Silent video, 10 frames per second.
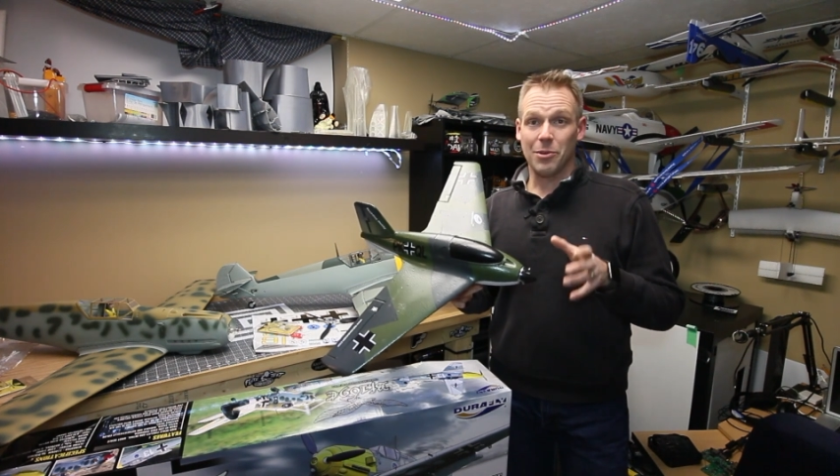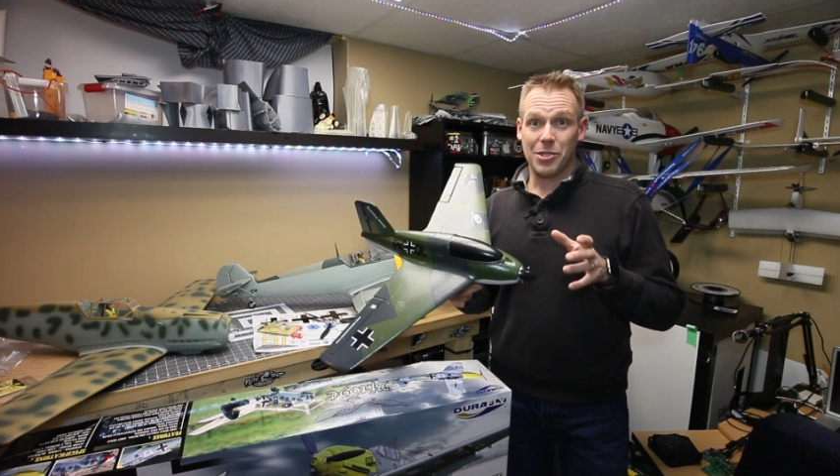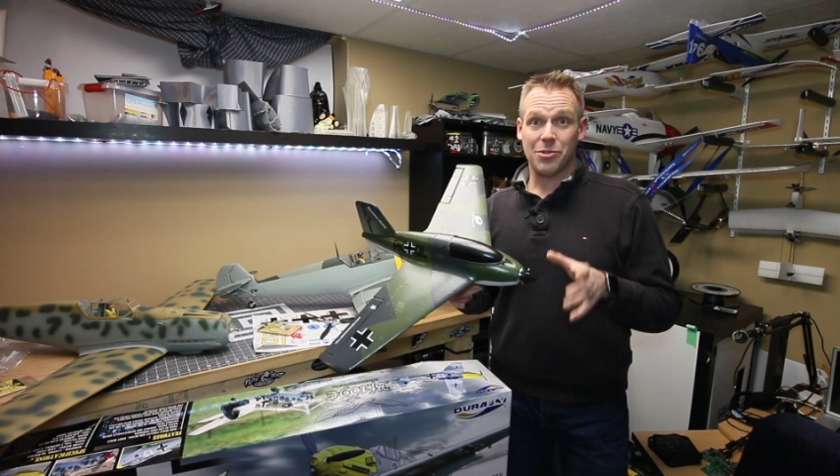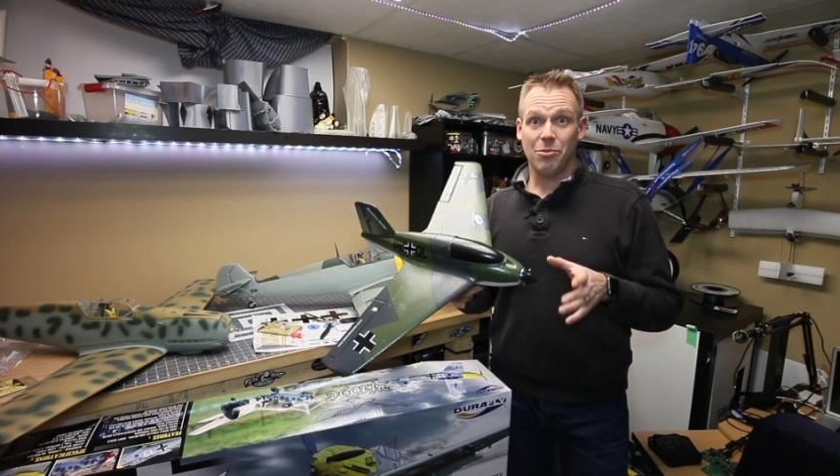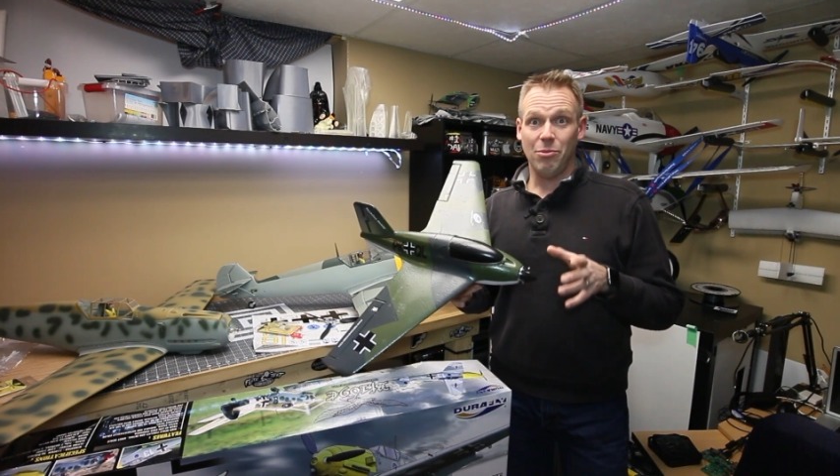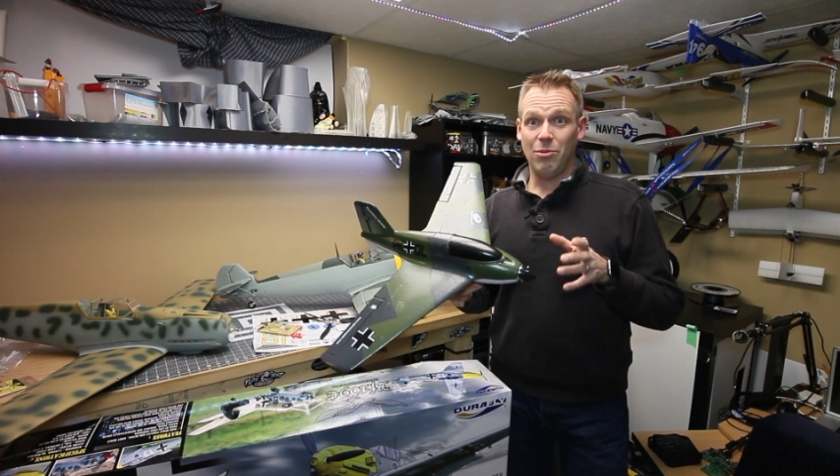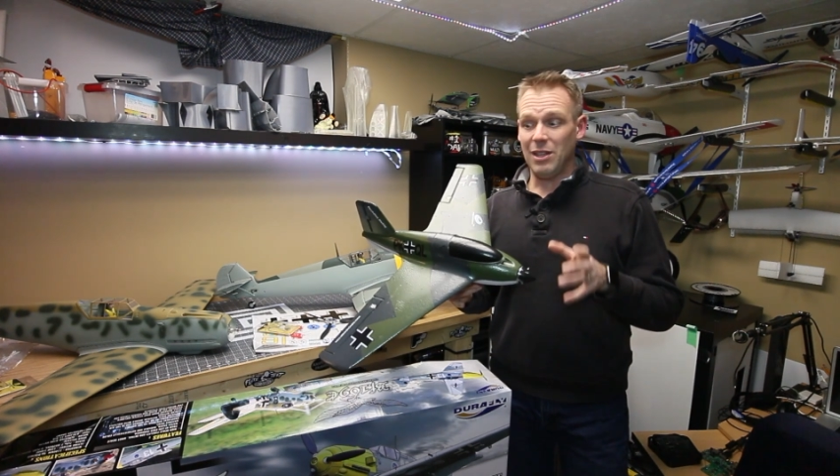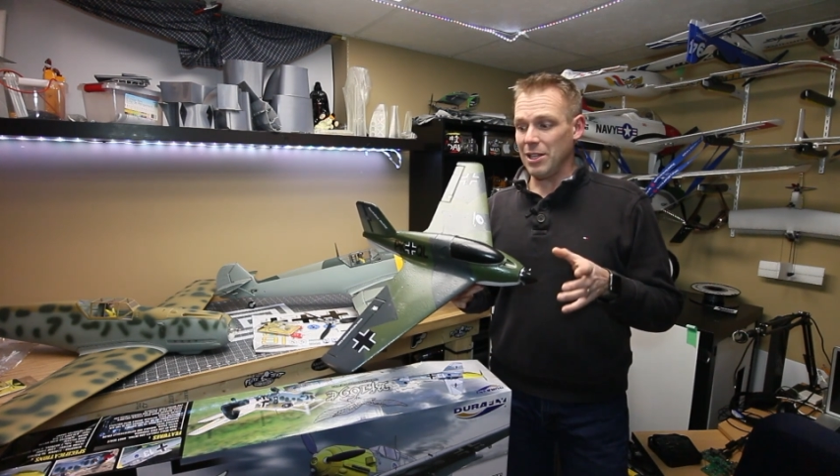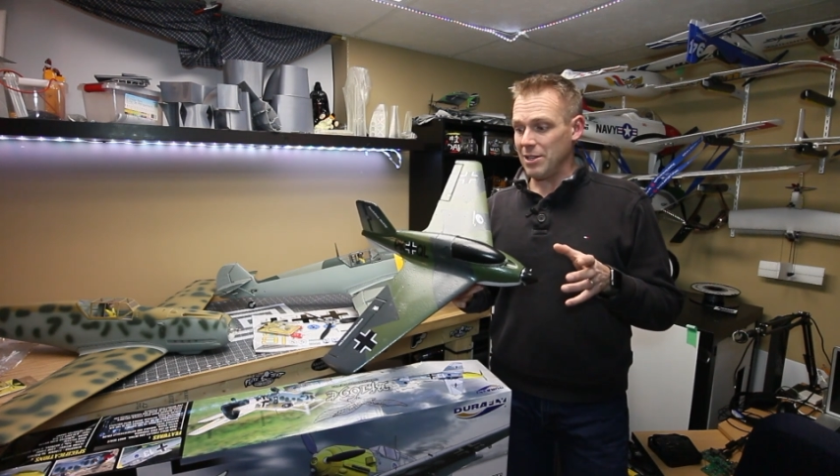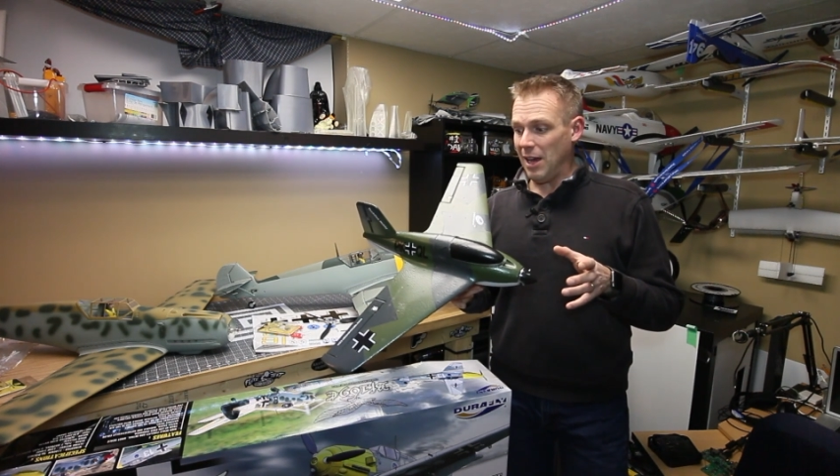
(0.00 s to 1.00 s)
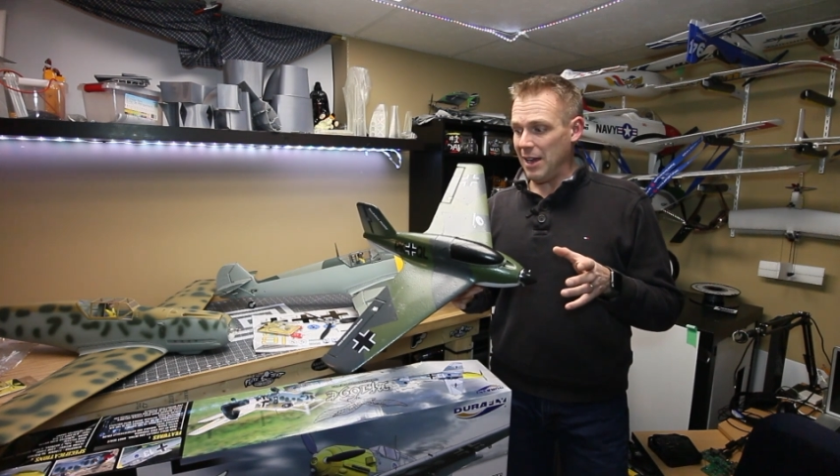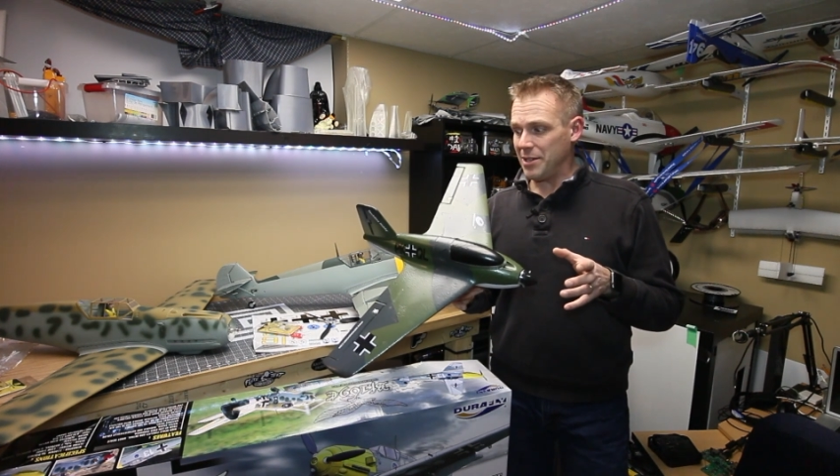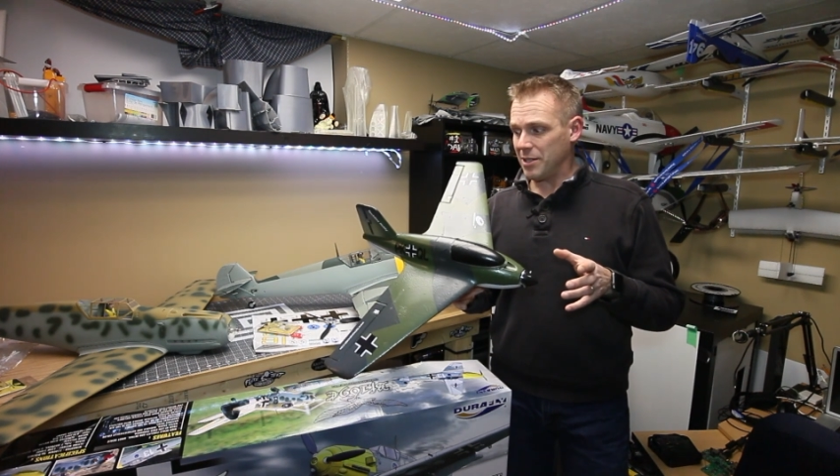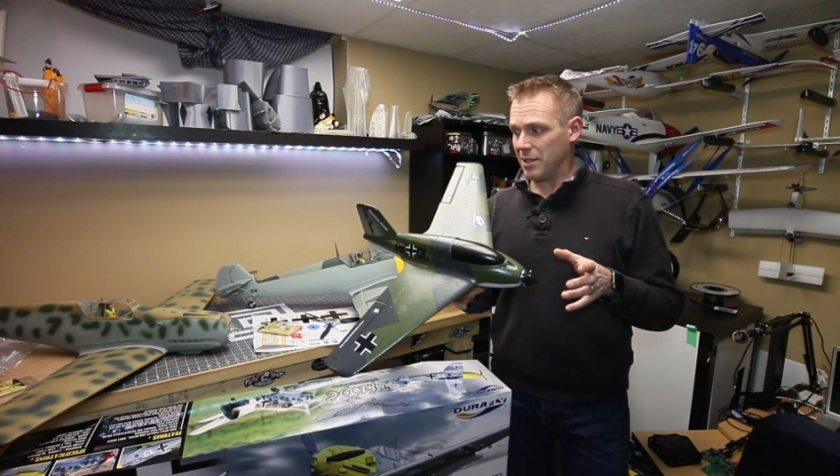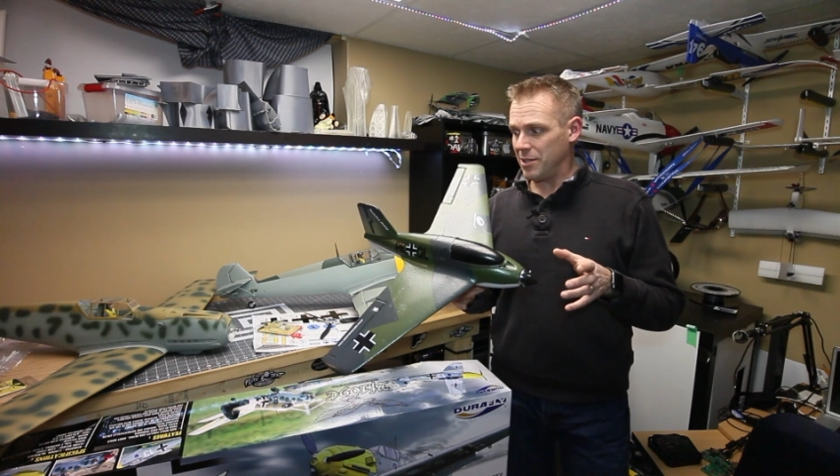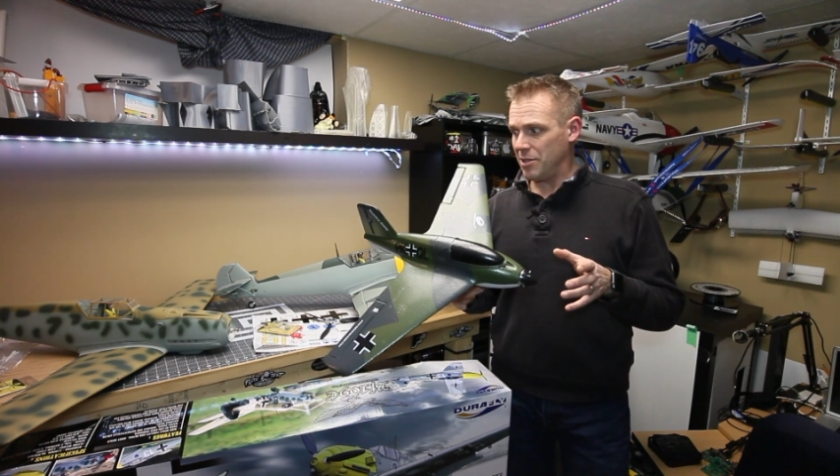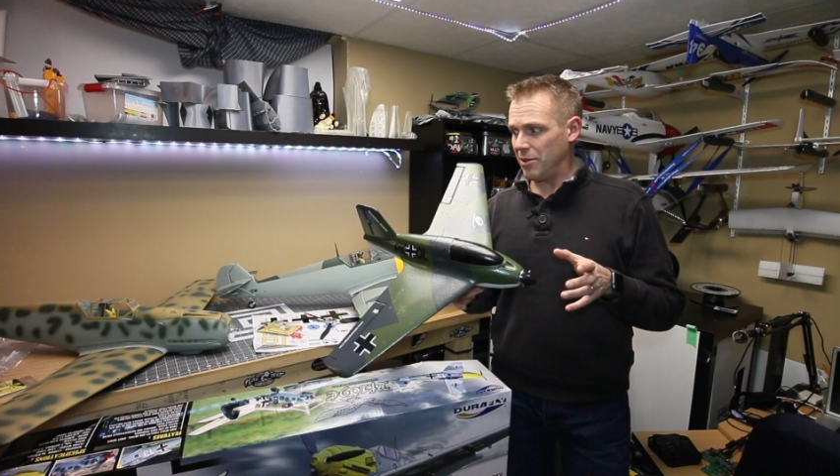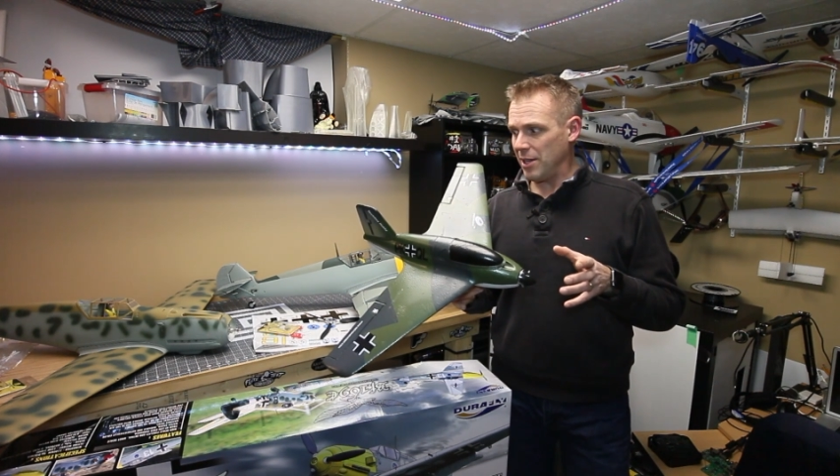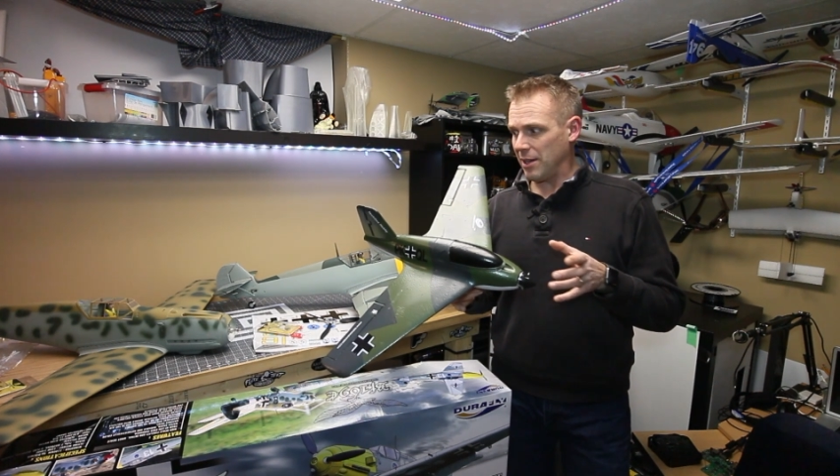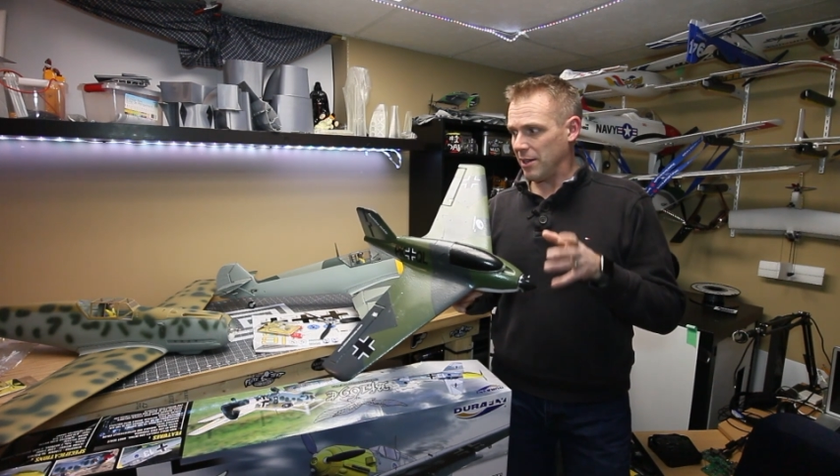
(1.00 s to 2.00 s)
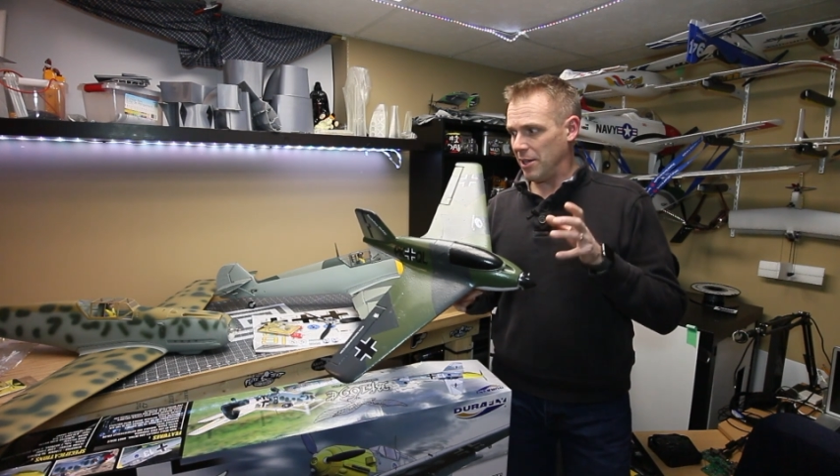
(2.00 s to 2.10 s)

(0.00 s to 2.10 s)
which is really nice, because you think,